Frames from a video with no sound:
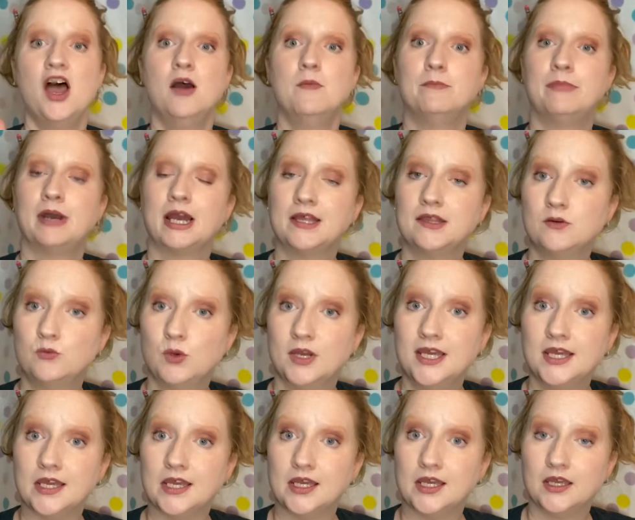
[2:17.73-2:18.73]
By the
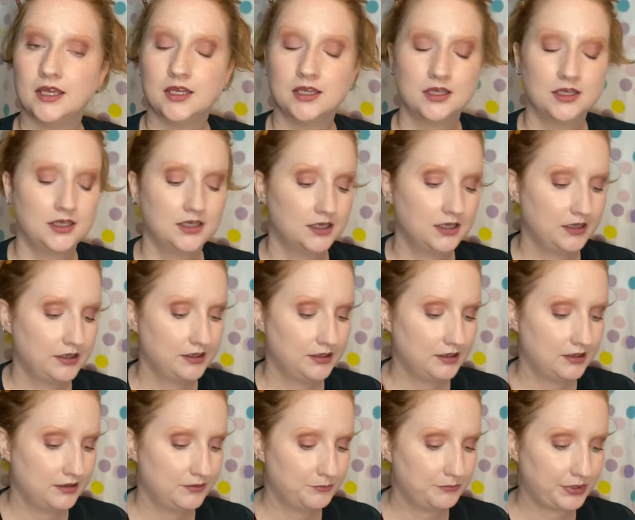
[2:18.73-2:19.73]
way,
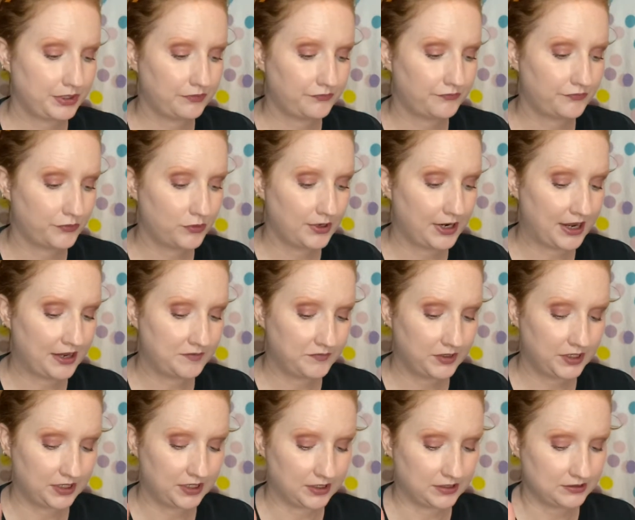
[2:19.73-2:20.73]
before I
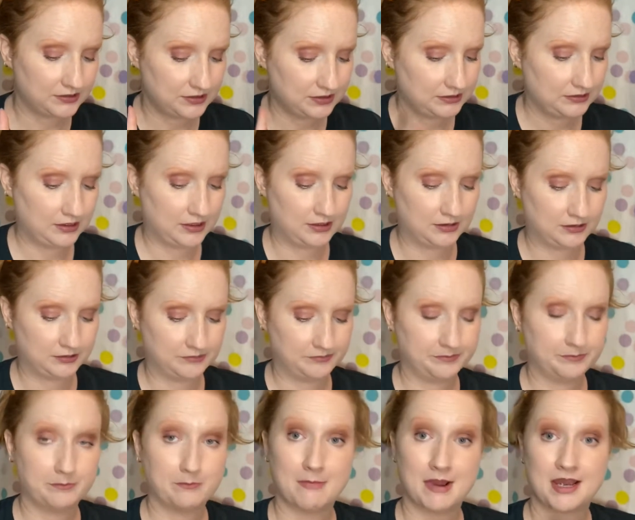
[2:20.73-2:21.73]
forget,
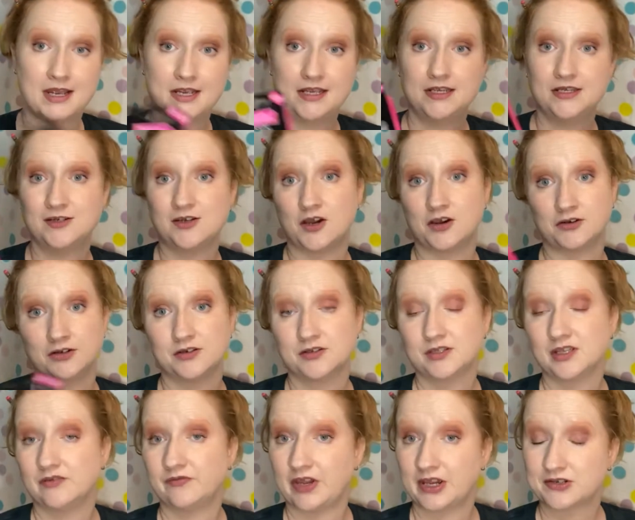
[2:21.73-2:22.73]
um, my daughters
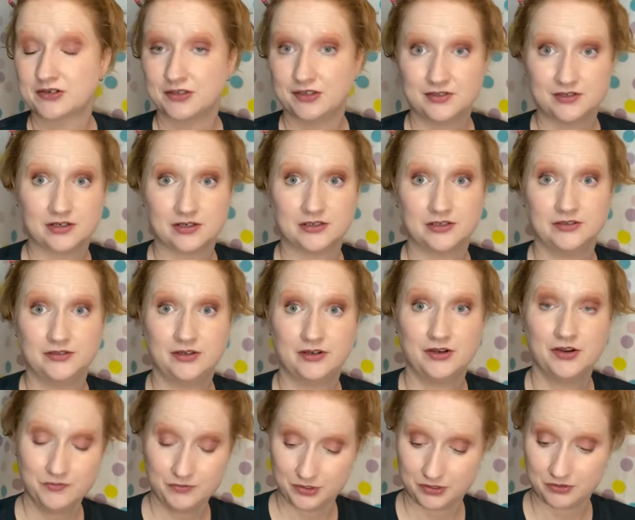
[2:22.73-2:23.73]
have actually started their
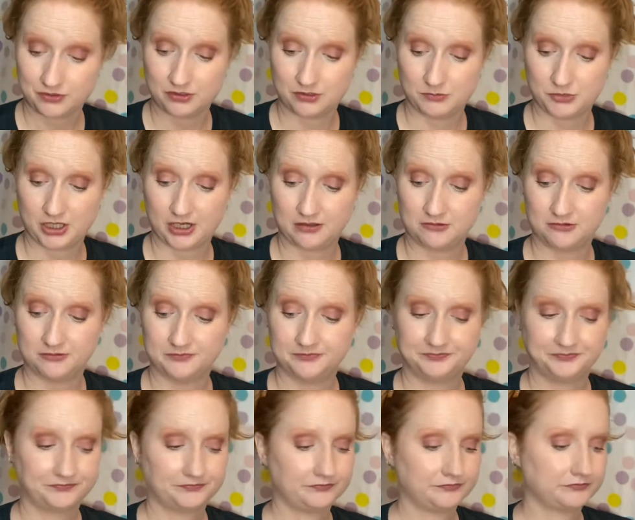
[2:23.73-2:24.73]
own YouTube channel.
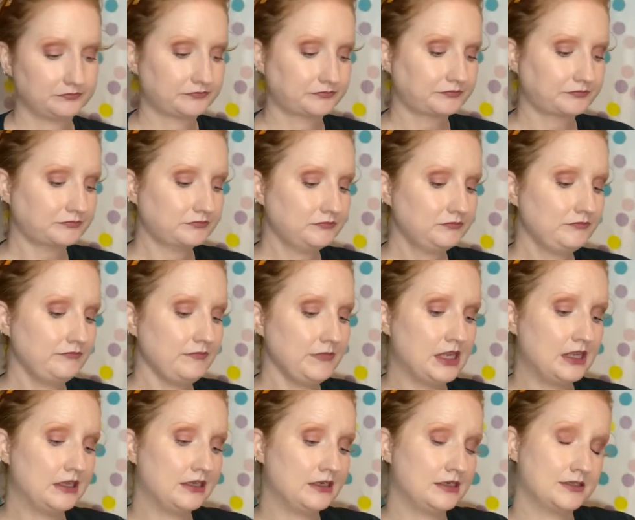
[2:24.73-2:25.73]

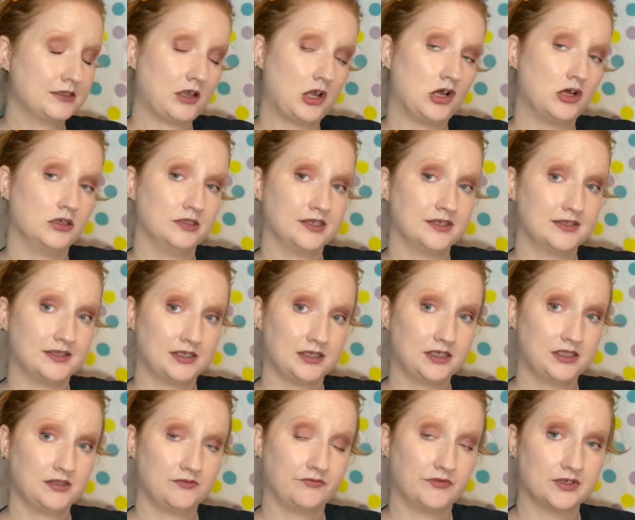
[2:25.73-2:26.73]
It is called
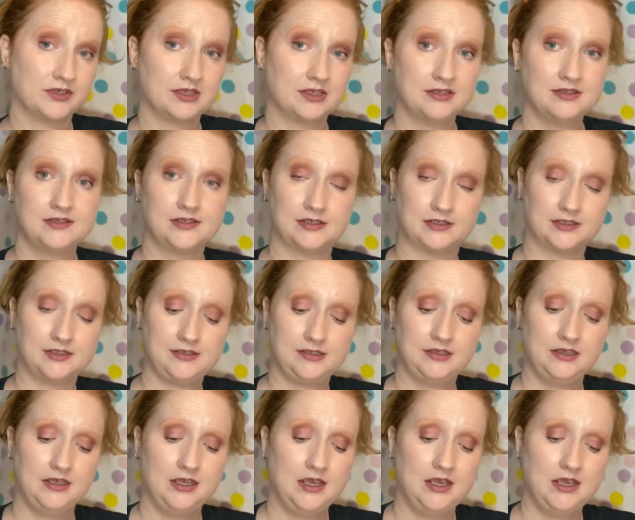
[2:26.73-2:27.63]
Sis versus Sis,